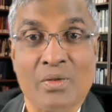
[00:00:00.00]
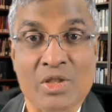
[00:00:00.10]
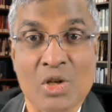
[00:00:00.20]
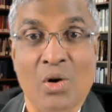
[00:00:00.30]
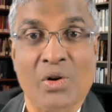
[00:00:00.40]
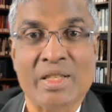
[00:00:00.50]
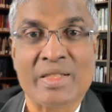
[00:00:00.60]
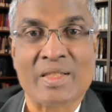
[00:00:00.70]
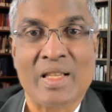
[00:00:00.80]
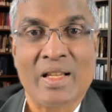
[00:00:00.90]

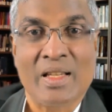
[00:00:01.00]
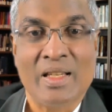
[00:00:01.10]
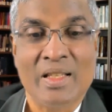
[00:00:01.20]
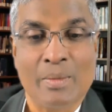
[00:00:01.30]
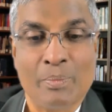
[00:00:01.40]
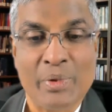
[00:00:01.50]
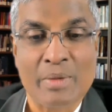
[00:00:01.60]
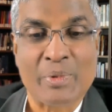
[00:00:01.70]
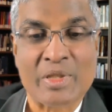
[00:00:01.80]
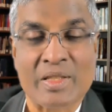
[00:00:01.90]
rejoice in the
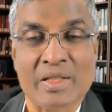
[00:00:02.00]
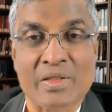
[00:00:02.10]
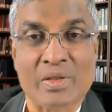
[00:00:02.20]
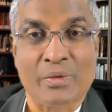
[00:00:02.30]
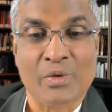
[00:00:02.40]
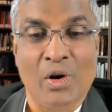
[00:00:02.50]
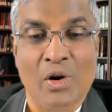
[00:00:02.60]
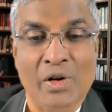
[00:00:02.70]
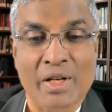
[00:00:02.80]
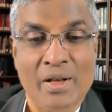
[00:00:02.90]
purposes of
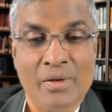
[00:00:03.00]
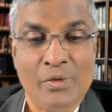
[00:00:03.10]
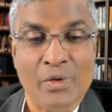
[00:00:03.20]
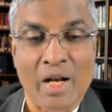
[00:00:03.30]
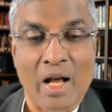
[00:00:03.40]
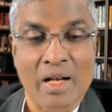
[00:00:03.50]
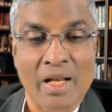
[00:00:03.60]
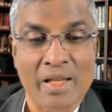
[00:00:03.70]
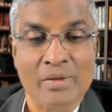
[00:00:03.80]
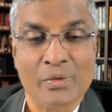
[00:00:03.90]
God for our
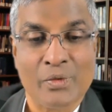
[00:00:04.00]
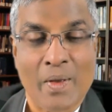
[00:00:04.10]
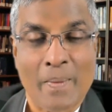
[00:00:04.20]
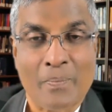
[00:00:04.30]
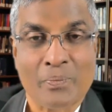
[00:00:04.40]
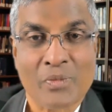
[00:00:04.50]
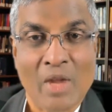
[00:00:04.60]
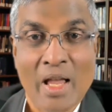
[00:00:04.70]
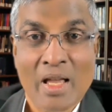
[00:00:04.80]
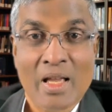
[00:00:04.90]
life.
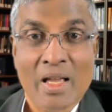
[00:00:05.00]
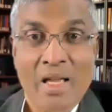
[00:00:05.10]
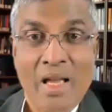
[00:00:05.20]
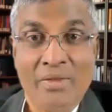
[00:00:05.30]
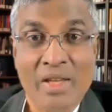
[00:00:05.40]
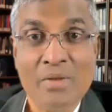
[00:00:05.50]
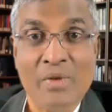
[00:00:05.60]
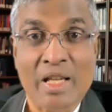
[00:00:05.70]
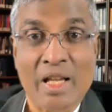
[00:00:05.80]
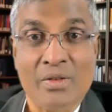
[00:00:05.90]
And then
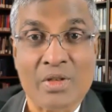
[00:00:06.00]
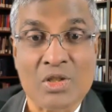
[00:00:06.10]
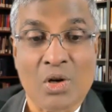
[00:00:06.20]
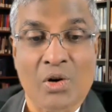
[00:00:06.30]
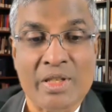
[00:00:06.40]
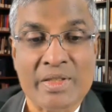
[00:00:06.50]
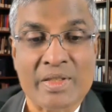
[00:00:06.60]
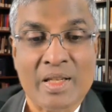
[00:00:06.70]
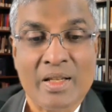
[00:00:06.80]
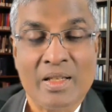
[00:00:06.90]
we can
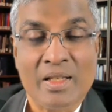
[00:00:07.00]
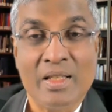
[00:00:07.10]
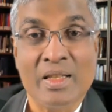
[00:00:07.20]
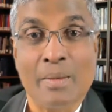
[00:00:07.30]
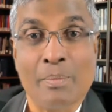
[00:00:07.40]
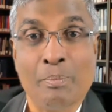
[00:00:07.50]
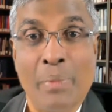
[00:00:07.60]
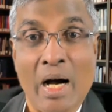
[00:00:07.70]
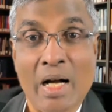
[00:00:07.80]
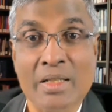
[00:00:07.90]
rejoice in the
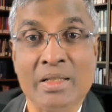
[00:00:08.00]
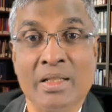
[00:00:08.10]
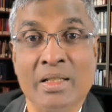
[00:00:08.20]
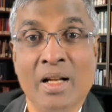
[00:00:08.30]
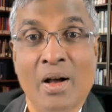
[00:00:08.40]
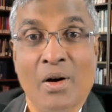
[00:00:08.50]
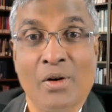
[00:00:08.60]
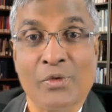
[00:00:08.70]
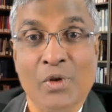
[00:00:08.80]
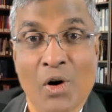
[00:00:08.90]
pardon
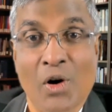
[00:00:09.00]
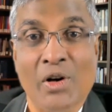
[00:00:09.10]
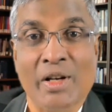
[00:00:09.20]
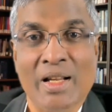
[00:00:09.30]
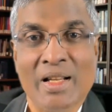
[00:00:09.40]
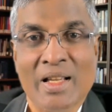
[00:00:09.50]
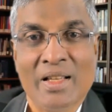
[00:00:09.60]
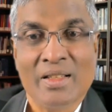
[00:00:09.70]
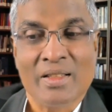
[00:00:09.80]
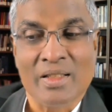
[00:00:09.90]
of God.
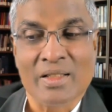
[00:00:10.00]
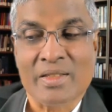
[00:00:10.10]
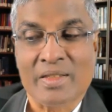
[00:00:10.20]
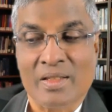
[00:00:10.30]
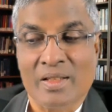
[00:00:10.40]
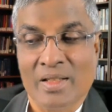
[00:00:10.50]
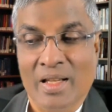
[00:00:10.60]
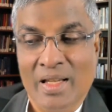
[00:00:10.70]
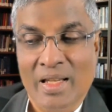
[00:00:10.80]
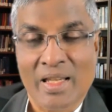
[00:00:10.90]
Yes,
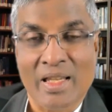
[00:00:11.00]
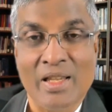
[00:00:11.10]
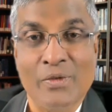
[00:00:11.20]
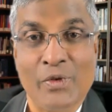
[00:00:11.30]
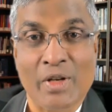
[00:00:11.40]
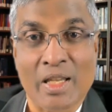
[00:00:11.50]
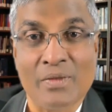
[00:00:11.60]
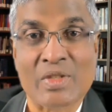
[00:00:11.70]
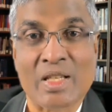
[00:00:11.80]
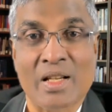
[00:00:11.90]
He
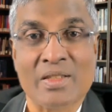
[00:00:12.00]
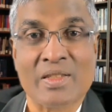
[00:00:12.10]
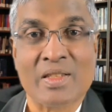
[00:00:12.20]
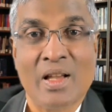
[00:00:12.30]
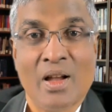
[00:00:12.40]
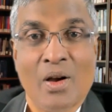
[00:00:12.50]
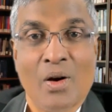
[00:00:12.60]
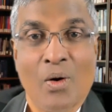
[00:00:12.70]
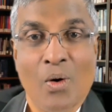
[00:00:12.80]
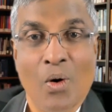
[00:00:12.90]
forgives us
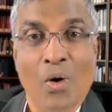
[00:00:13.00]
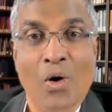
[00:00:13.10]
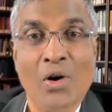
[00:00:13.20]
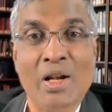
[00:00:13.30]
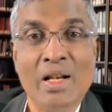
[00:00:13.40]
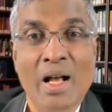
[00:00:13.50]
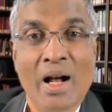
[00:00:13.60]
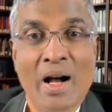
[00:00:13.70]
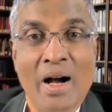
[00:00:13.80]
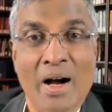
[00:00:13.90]
all
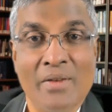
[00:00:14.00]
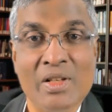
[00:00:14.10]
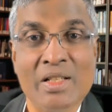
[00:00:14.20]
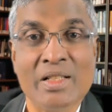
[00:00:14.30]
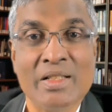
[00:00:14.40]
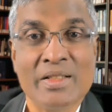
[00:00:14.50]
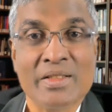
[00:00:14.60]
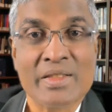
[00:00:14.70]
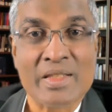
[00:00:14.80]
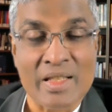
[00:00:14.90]
our
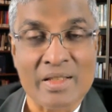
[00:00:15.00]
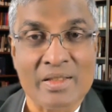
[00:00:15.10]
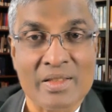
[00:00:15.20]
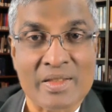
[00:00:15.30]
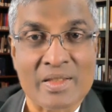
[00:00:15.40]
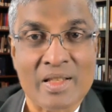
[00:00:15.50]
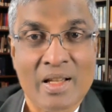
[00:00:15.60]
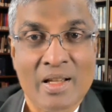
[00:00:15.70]
sins.